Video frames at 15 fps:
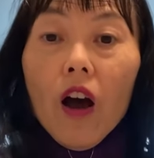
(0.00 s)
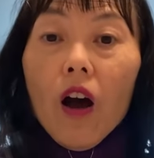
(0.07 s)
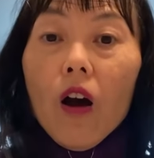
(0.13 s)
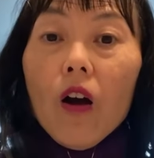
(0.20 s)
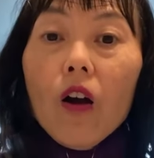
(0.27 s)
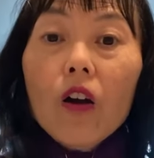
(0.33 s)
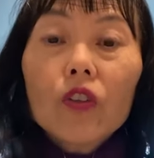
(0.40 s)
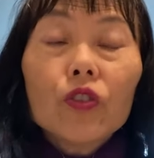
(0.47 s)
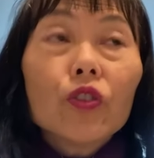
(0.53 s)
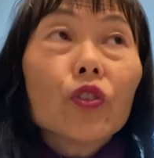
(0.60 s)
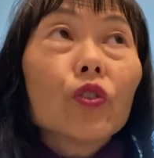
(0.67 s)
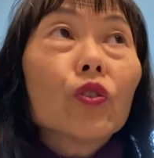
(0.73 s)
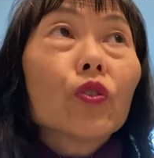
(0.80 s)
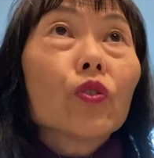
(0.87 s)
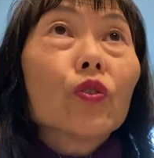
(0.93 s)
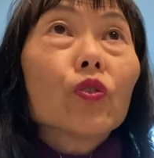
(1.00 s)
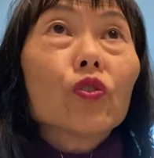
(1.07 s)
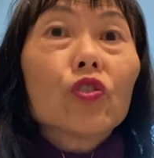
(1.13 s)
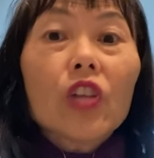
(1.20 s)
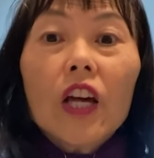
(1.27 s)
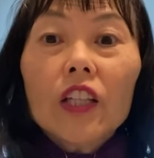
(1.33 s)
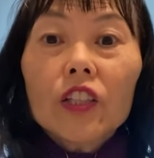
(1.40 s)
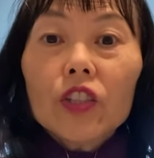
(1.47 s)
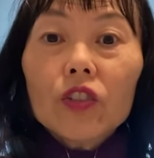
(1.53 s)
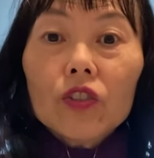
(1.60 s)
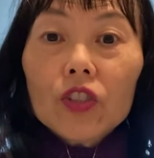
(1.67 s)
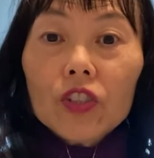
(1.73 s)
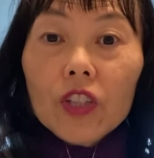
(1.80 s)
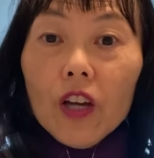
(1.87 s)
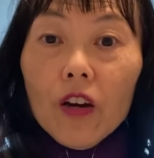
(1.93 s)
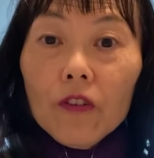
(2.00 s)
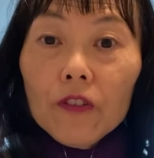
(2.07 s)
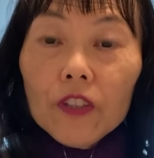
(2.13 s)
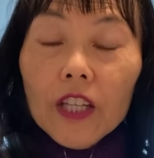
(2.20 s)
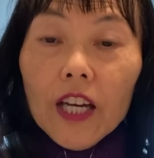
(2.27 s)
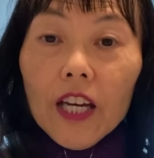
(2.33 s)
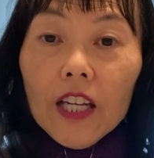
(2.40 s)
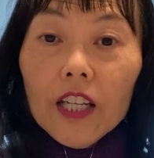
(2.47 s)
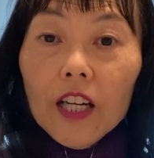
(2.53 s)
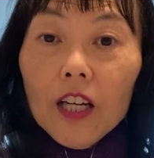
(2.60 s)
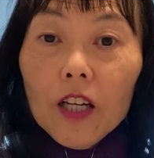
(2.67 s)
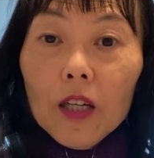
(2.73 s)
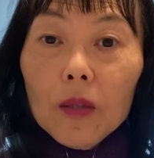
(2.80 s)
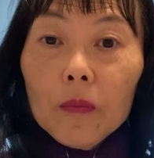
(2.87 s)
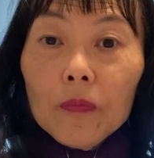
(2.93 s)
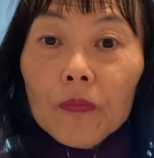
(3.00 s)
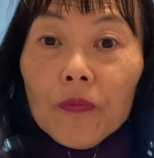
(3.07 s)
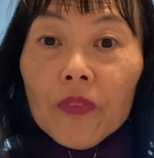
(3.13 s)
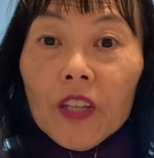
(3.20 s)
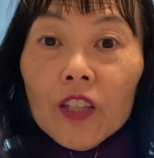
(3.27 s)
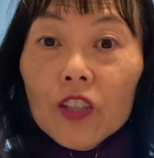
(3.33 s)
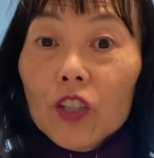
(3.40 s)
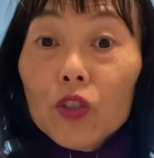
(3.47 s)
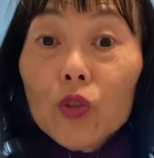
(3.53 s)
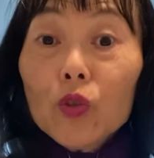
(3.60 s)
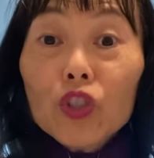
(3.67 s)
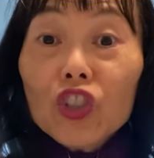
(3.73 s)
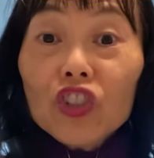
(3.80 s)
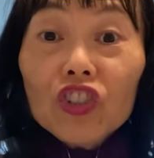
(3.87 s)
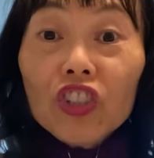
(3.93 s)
Are you telling yourself that that you just